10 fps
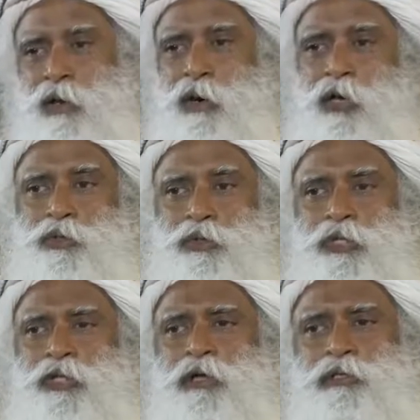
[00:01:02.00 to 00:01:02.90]
or you
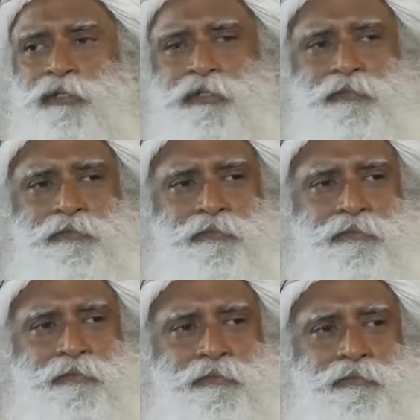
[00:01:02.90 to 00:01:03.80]
did not.
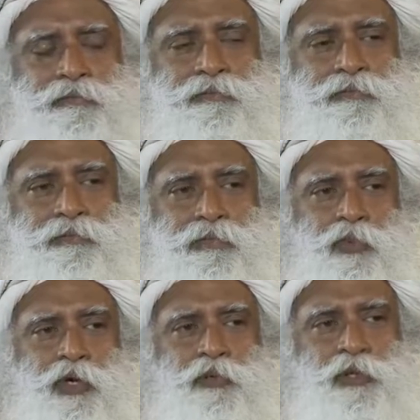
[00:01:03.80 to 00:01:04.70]

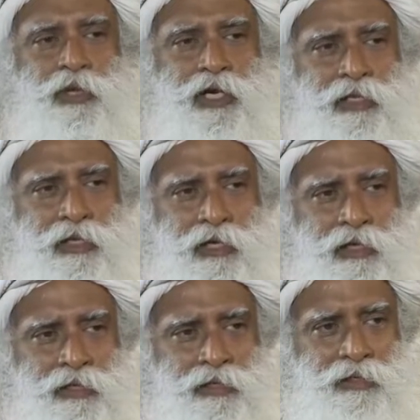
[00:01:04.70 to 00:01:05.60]
What will you get in the
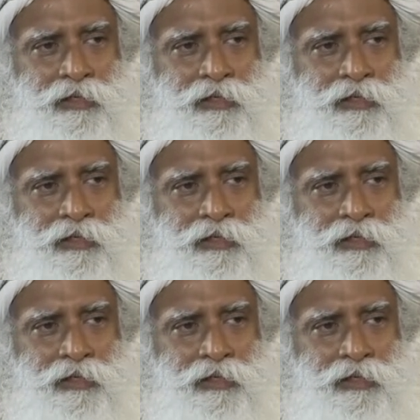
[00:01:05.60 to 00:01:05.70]
end?